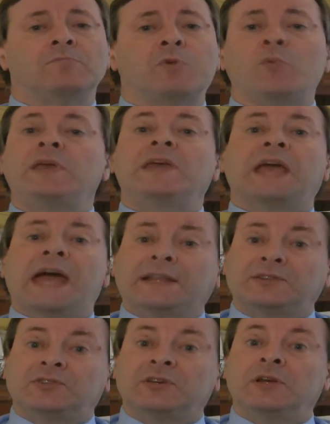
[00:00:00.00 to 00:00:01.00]
But we
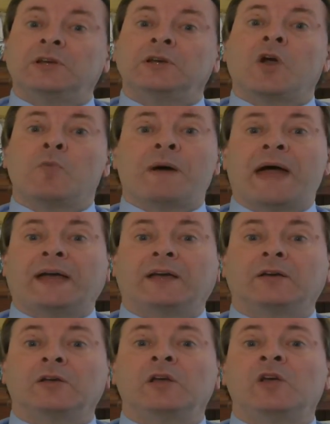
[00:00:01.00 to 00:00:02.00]
can't go
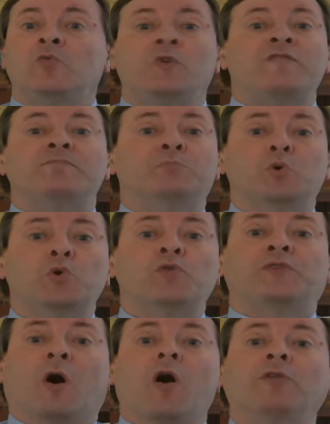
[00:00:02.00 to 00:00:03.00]
back. We've
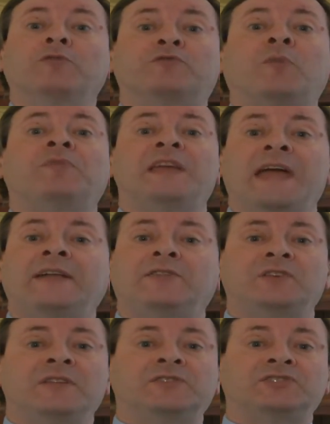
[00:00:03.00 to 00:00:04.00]
moved on from the
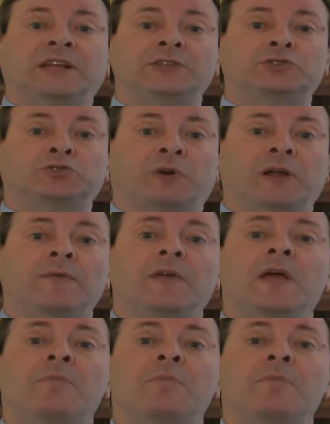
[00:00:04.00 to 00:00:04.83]
18th century